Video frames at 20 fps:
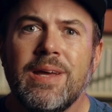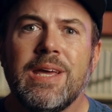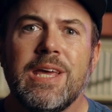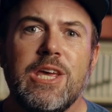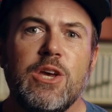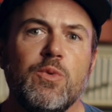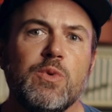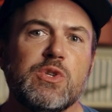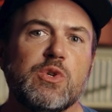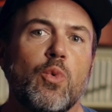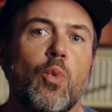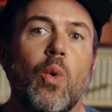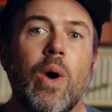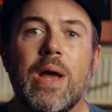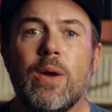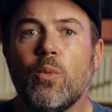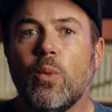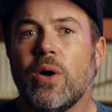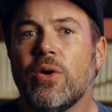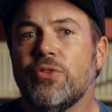He was
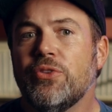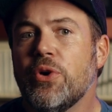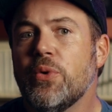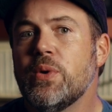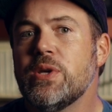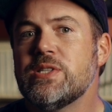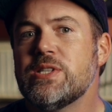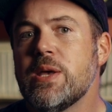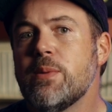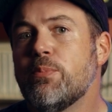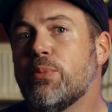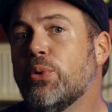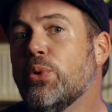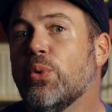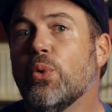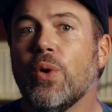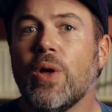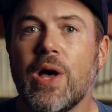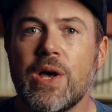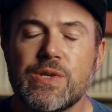quite well known as a
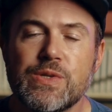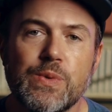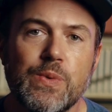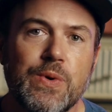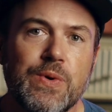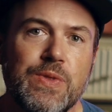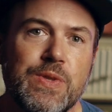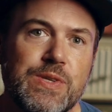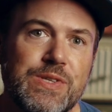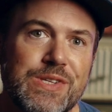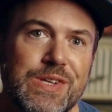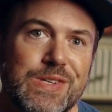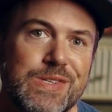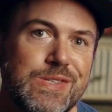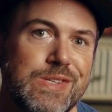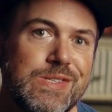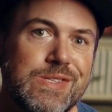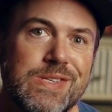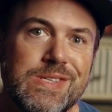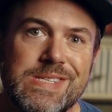pool hustler in the
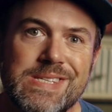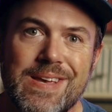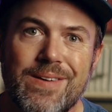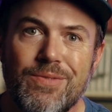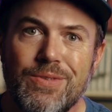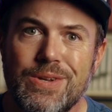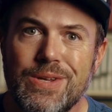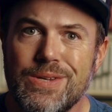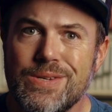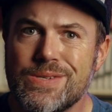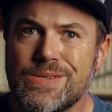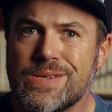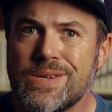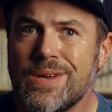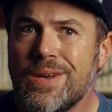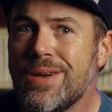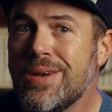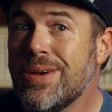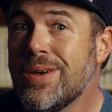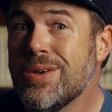60s and 70s.
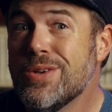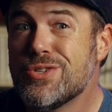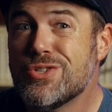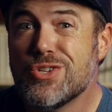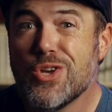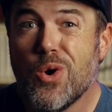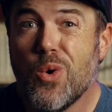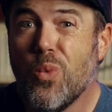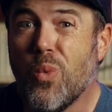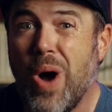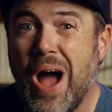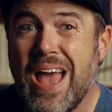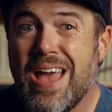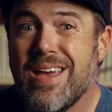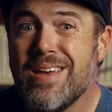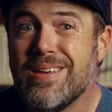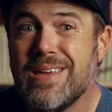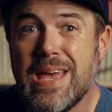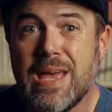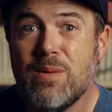So why
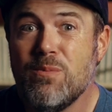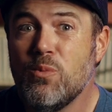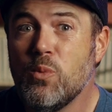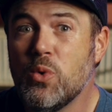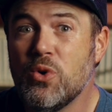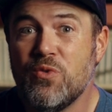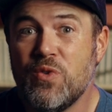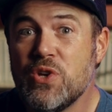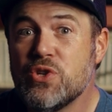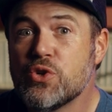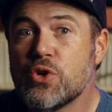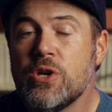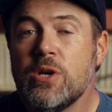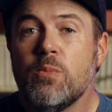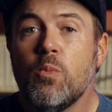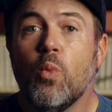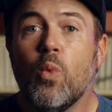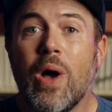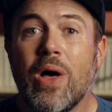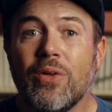a game would feature
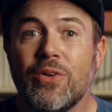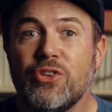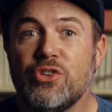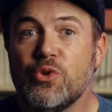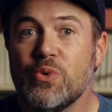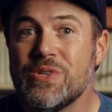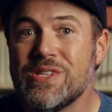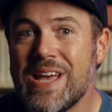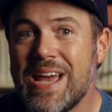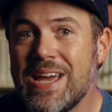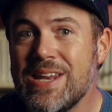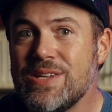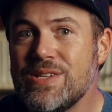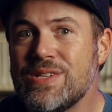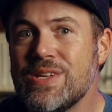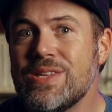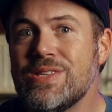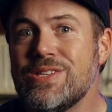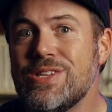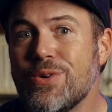him well into his
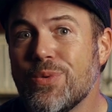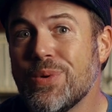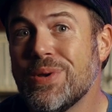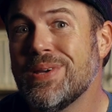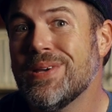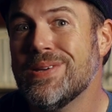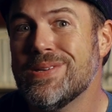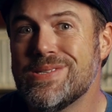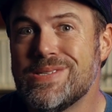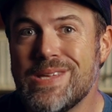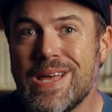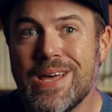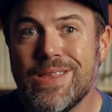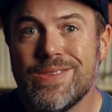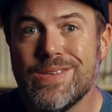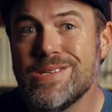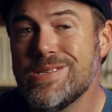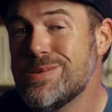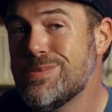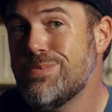80s and nearing his
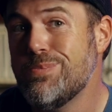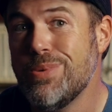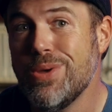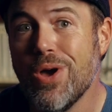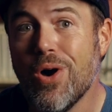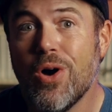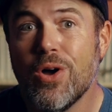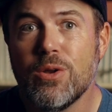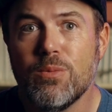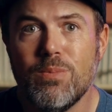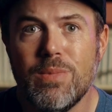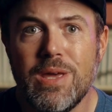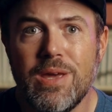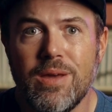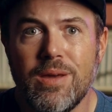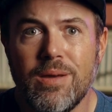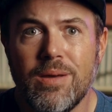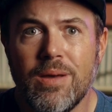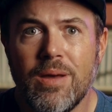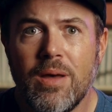death is beyond
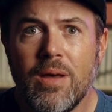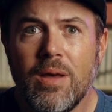me.